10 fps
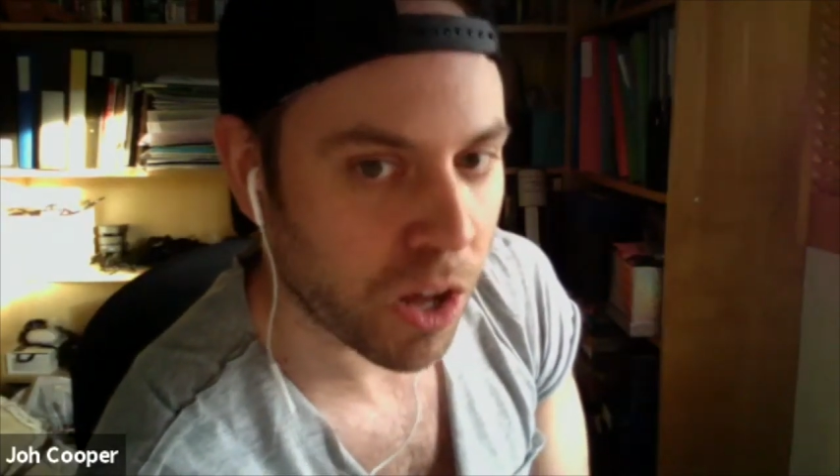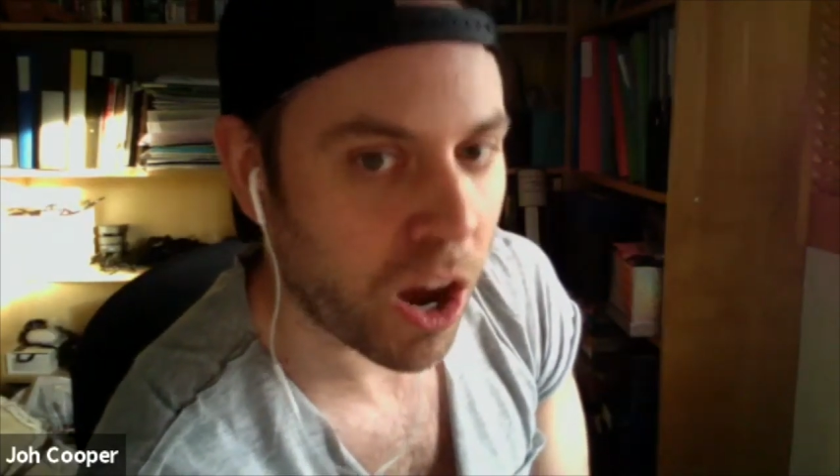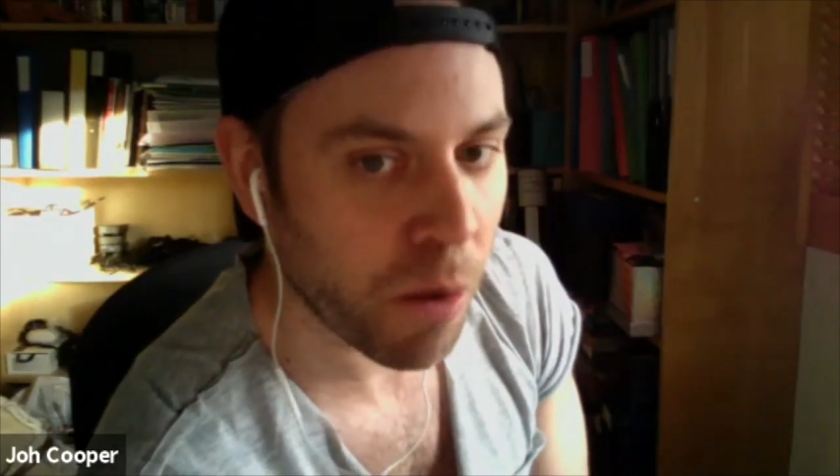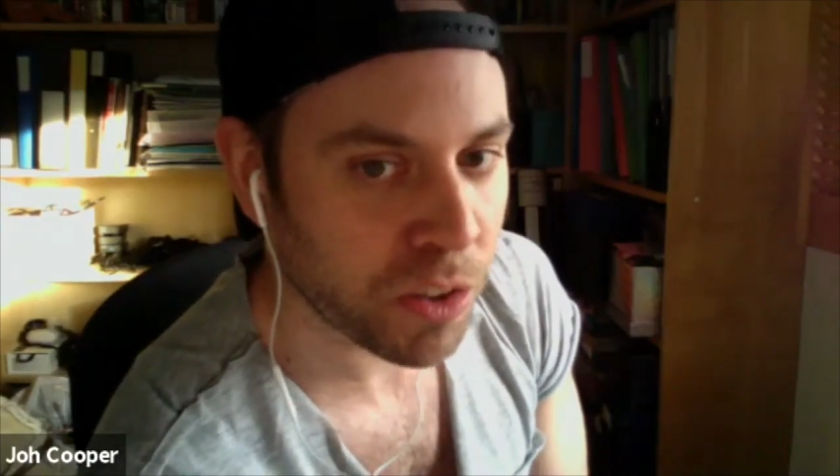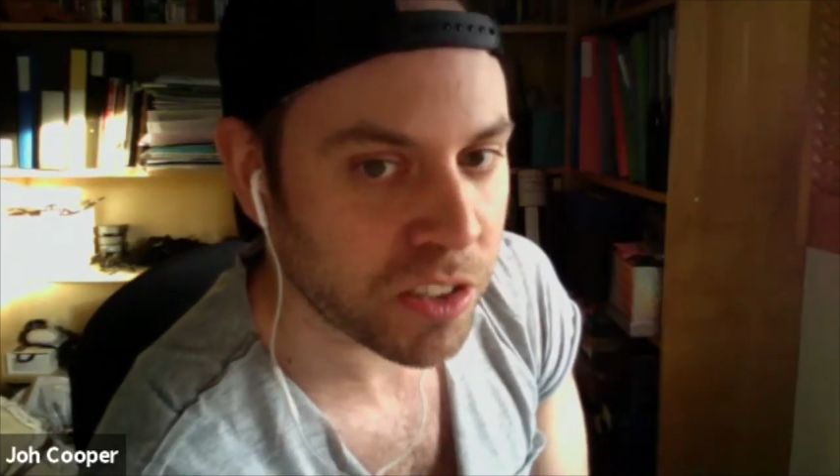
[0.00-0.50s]
I
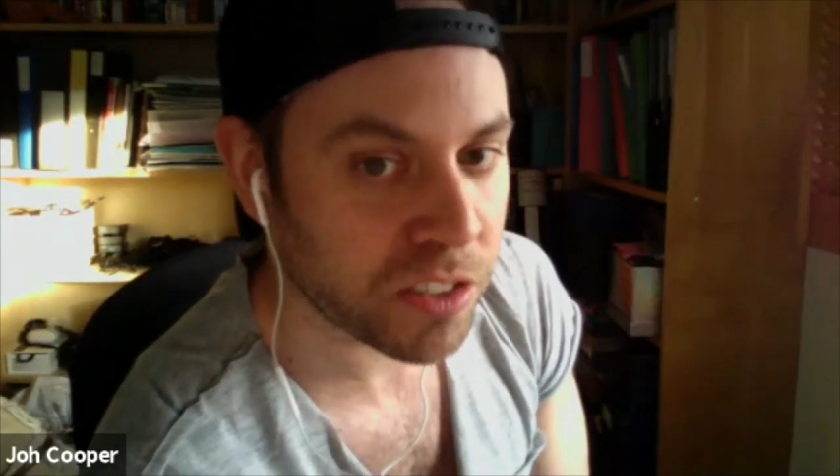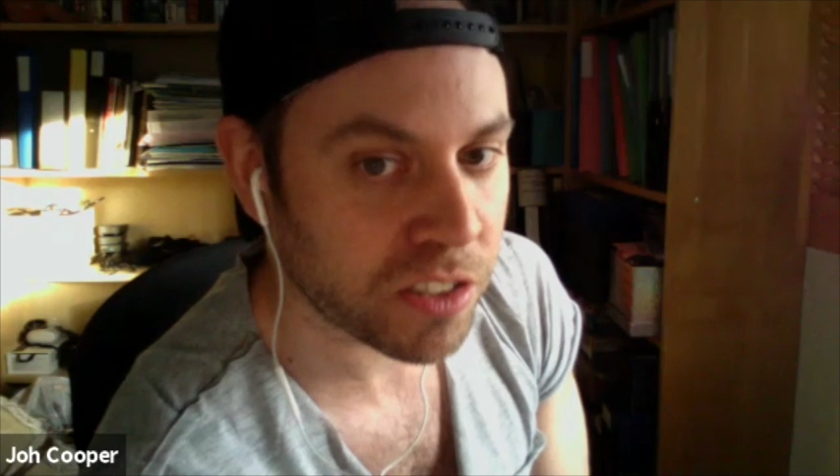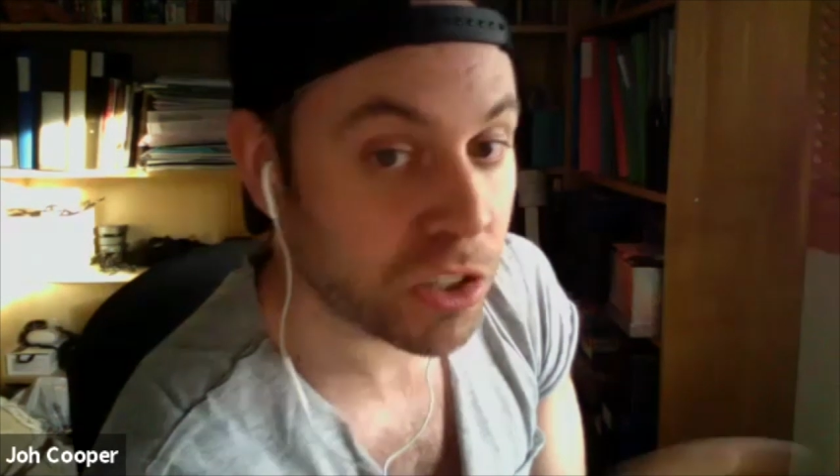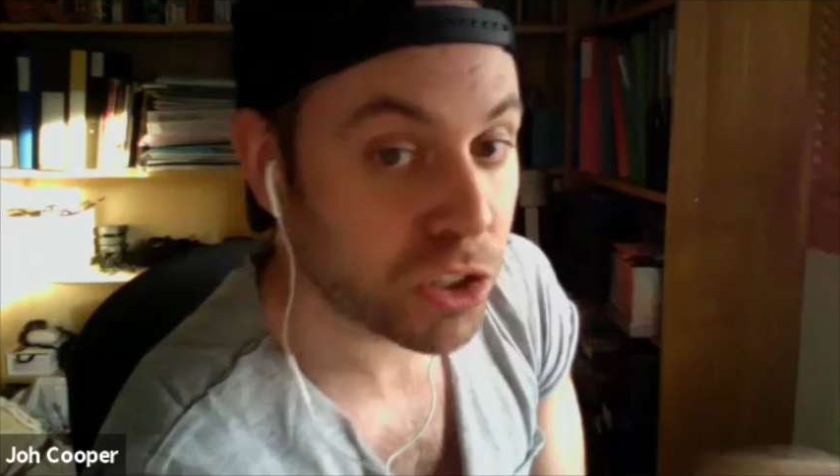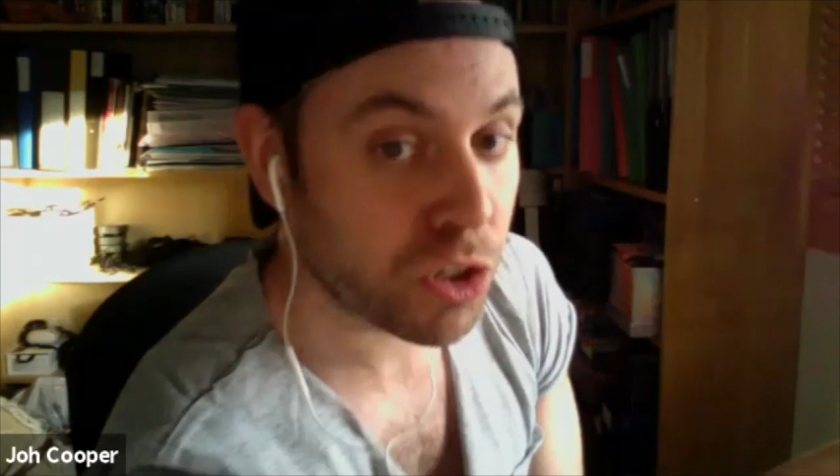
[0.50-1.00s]
wanted to
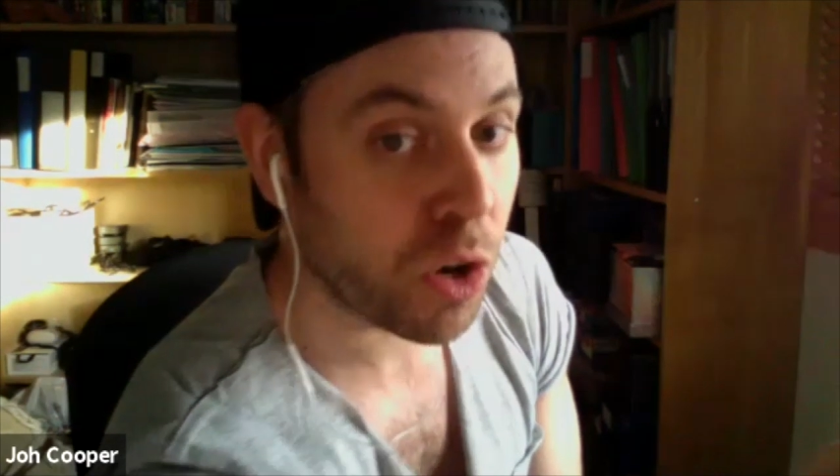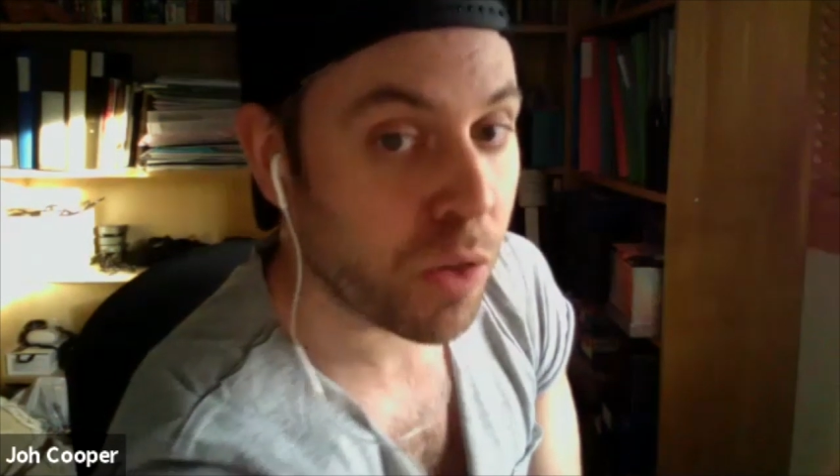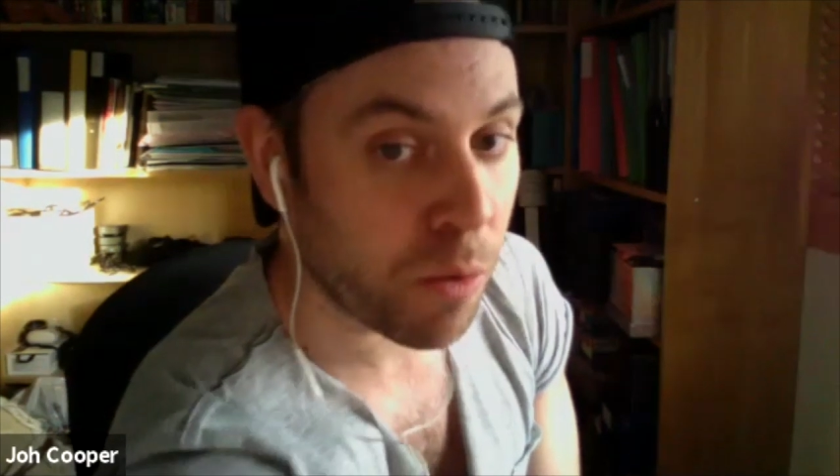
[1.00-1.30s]
control that